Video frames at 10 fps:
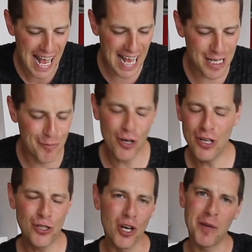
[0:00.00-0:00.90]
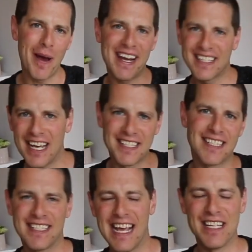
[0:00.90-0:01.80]
And I'm not going to talk about
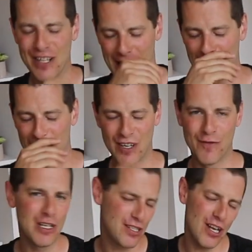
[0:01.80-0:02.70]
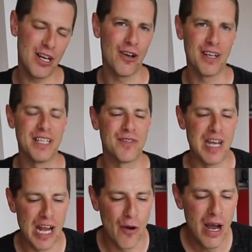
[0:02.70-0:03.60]
excited state and that kind of stuff. No, certainly not in this
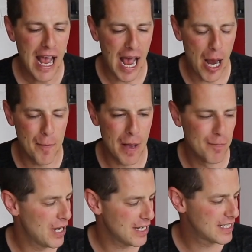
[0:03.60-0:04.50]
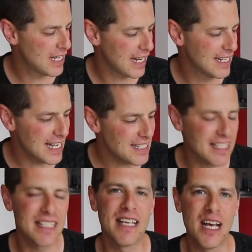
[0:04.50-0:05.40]
video. But he says
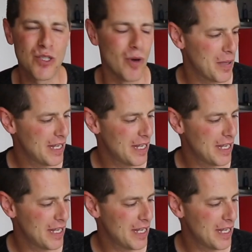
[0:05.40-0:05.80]
it's a site swap.